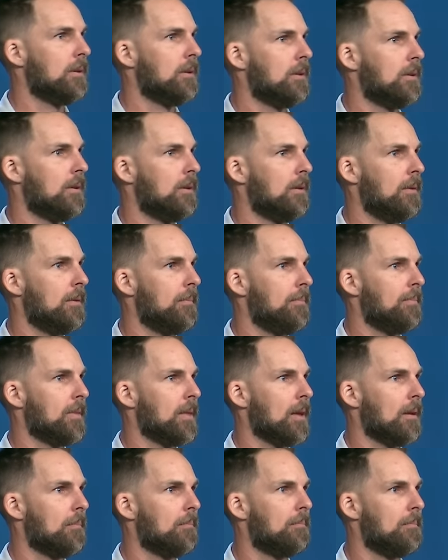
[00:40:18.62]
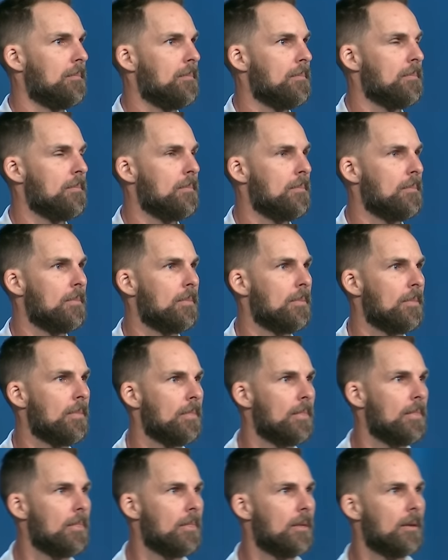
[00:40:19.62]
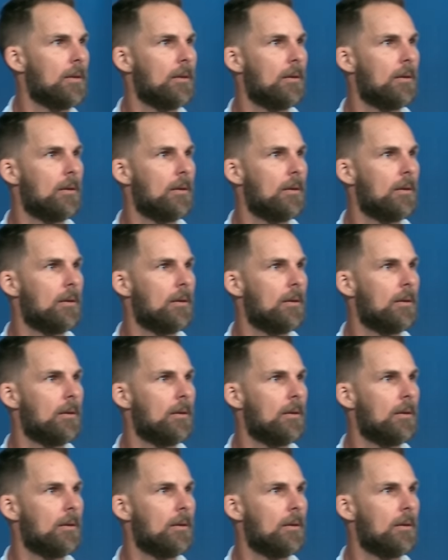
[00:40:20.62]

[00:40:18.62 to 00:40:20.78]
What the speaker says: Nobody speaks.